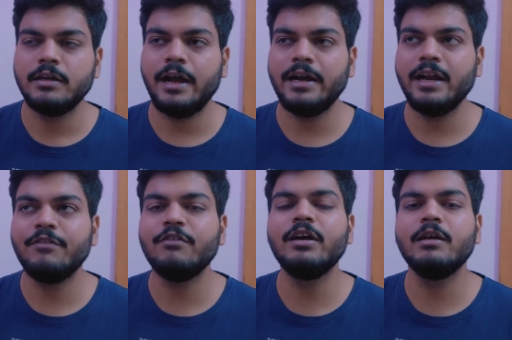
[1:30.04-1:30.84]
And
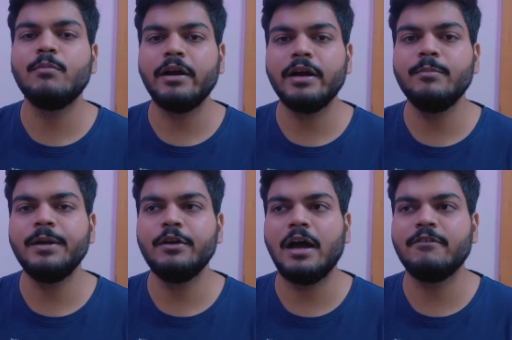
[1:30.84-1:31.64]
everyone demanded me
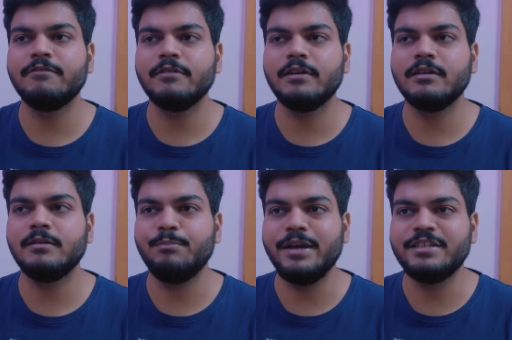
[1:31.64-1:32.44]
to have a
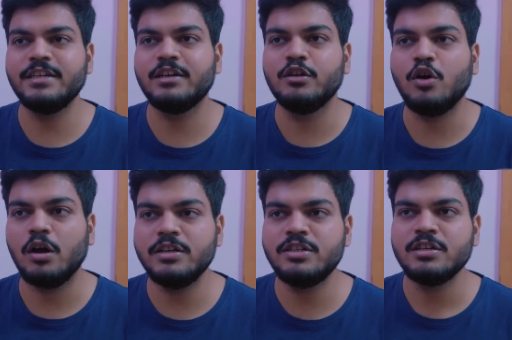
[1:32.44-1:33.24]
basic
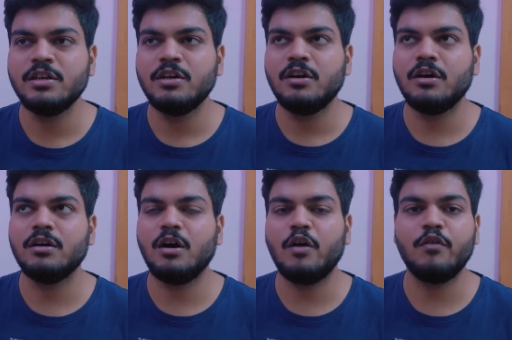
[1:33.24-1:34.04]
knowledge
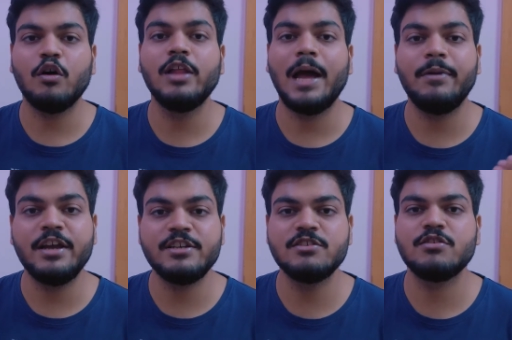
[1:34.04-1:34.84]
of all the
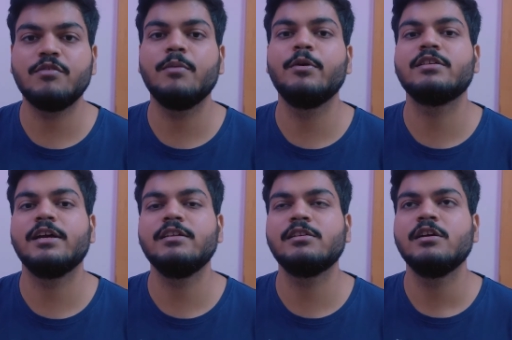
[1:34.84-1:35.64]
applications of computer
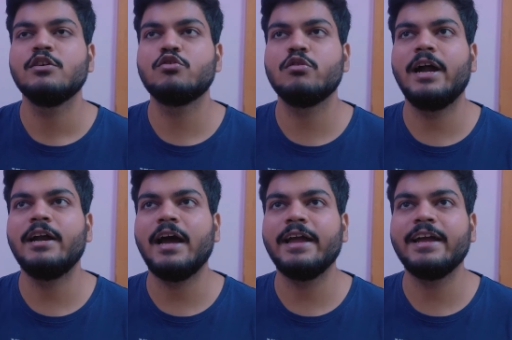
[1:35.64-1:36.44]
science so
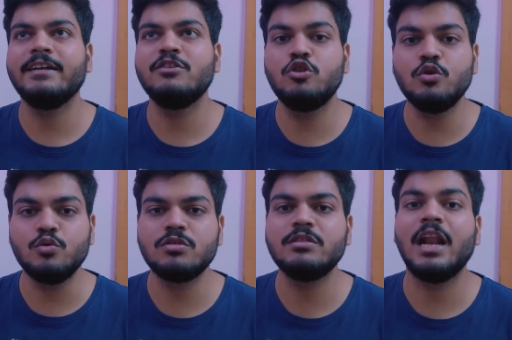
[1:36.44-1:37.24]
that I can
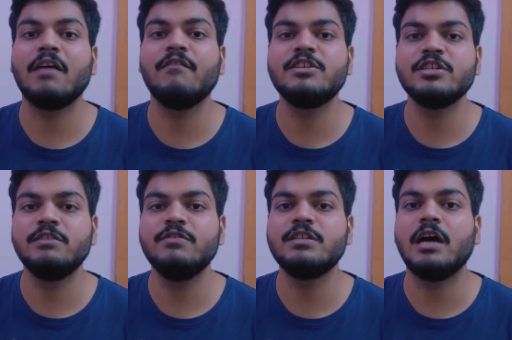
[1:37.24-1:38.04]
choose the language
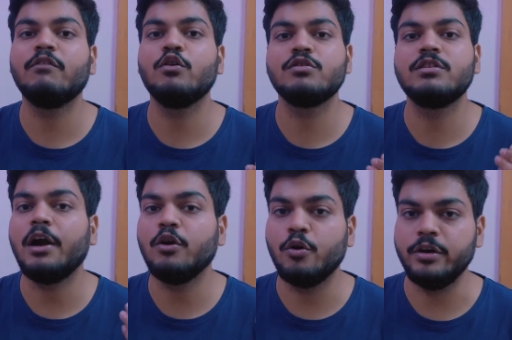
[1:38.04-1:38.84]
in which I want to
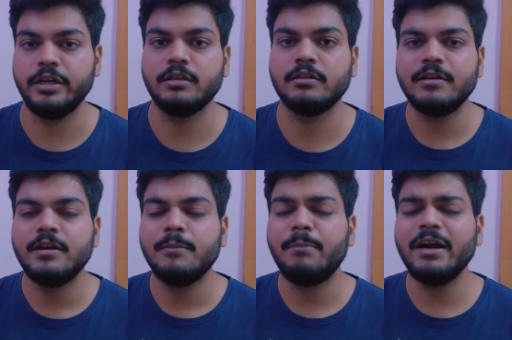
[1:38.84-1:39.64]
start coding.
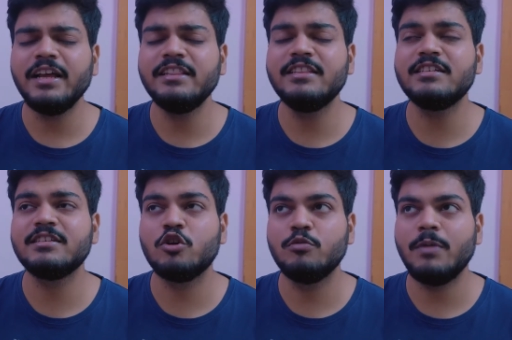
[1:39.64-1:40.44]
But in this
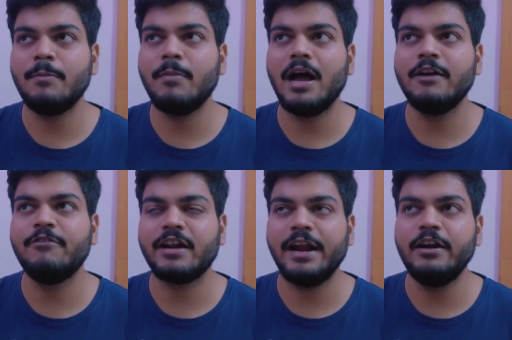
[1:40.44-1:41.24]
roadmap, I
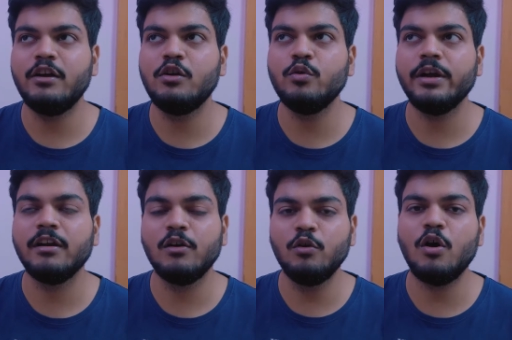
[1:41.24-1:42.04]
have tried to
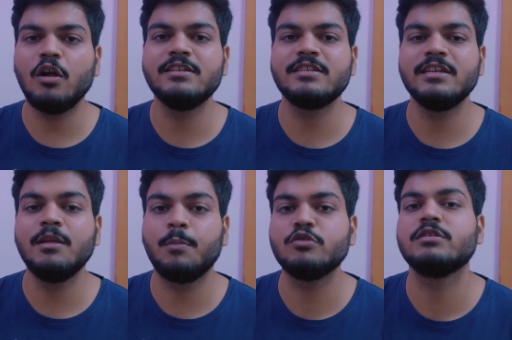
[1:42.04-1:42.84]
include all this in
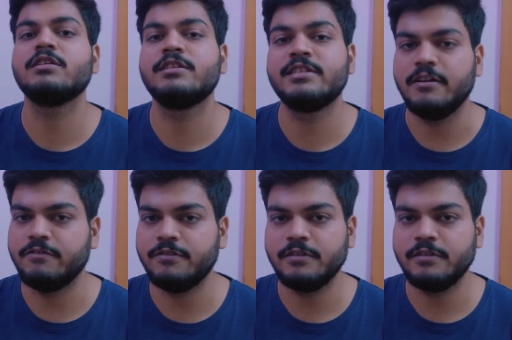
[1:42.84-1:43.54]
the process itself.